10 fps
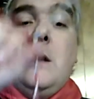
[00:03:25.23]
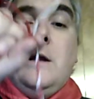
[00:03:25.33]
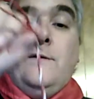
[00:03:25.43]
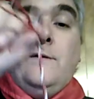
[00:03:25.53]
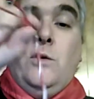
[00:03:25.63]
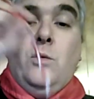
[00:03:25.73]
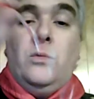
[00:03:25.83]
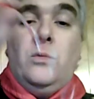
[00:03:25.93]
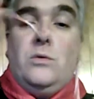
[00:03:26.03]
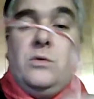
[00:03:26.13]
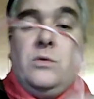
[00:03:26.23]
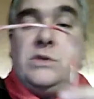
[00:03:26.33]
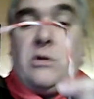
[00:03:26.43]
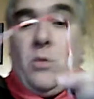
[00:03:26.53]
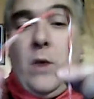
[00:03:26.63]
If you
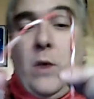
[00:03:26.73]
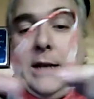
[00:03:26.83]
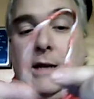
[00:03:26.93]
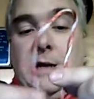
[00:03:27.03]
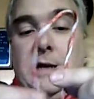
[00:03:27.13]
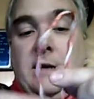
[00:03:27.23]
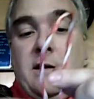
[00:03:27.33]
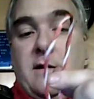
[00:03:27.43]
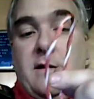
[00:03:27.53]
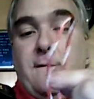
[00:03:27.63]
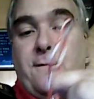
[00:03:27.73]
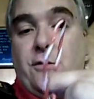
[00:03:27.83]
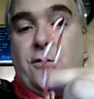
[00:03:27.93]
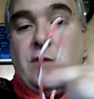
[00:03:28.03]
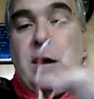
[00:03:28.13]
start winding it in
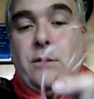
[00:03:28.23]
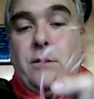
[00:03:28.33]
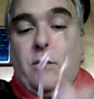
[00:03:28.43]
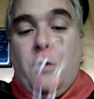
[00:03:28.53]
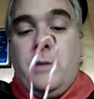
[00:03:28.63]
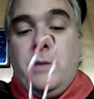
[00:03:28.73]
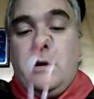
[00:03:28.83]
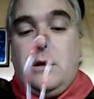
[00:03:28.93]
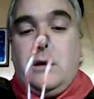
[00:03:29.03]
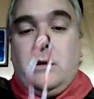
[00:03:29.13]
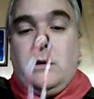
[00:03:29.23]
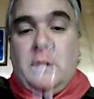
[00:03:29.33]
further down the rope, you're